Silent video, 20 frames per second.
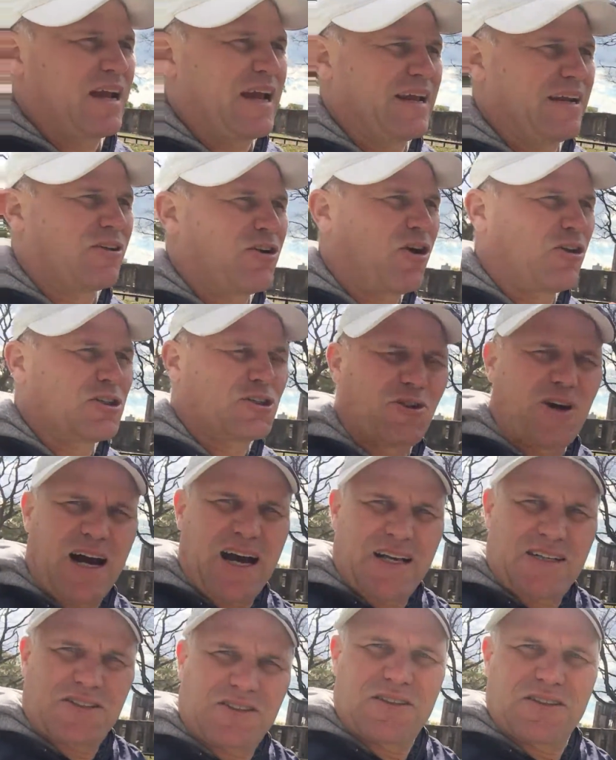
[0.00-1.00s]
in
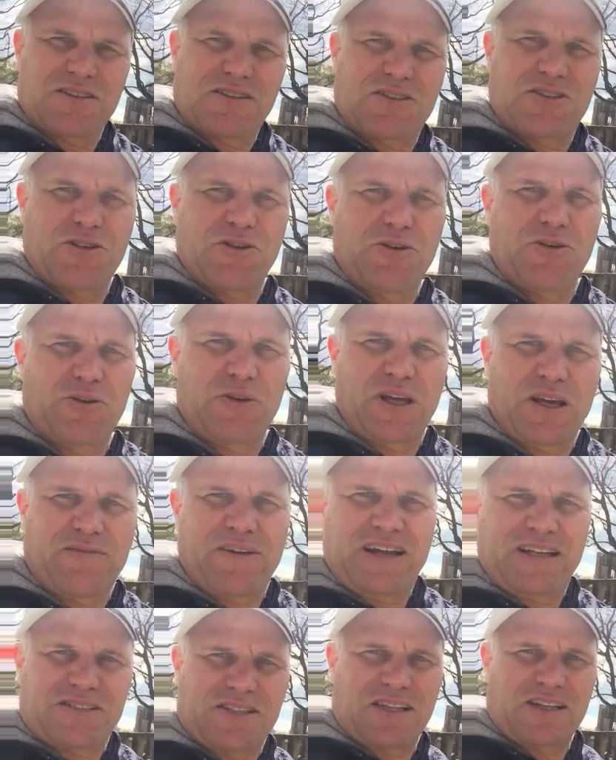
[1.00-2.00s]
contrast to the
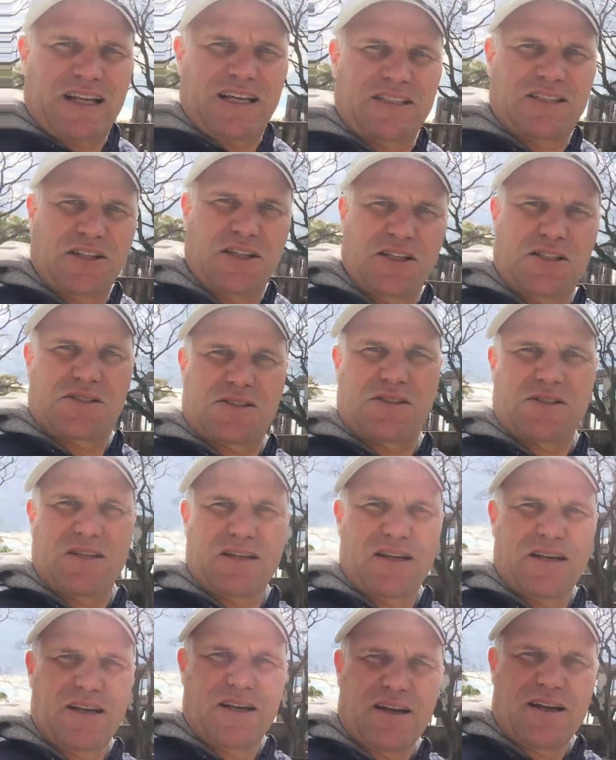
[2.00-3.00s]
events that led to
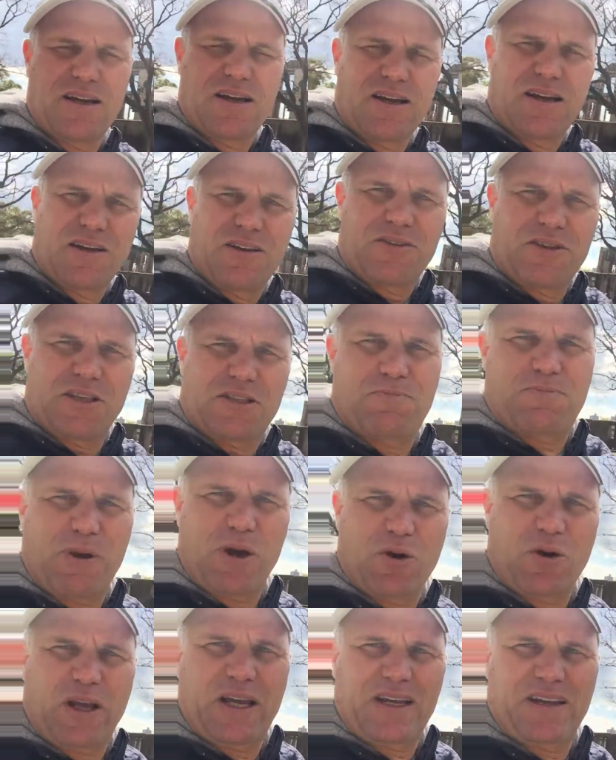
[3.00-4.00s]
this
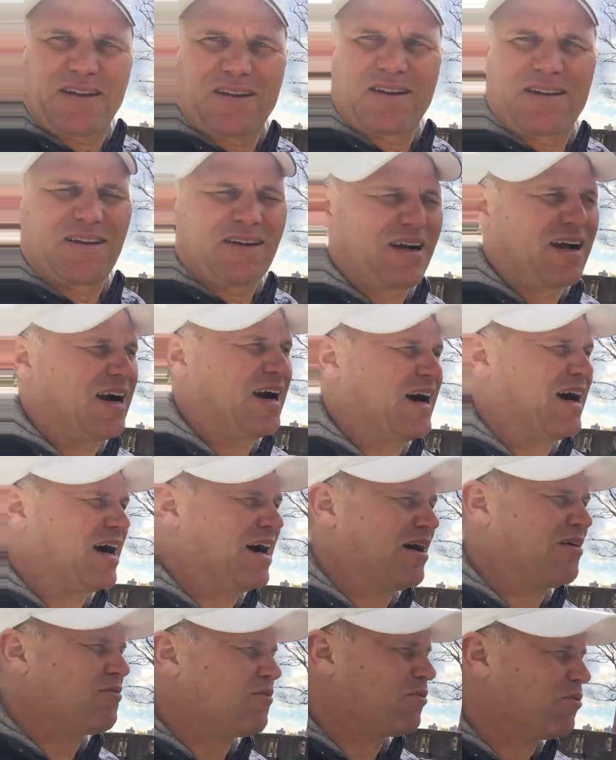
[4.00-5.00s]
building,
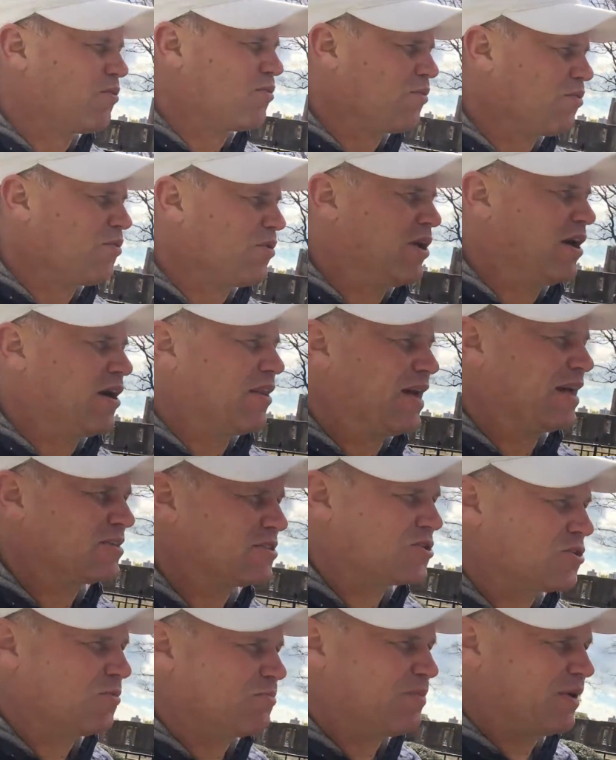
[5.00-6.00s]
you know, that
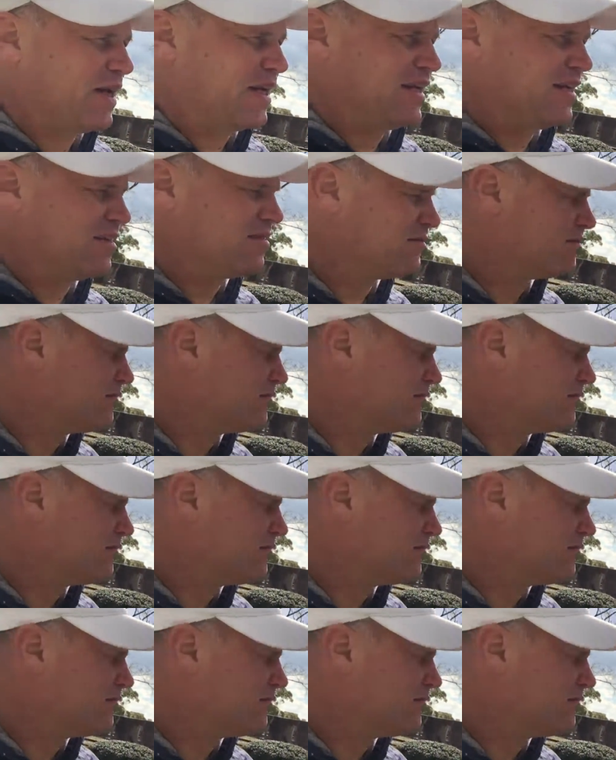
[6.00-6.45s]
should be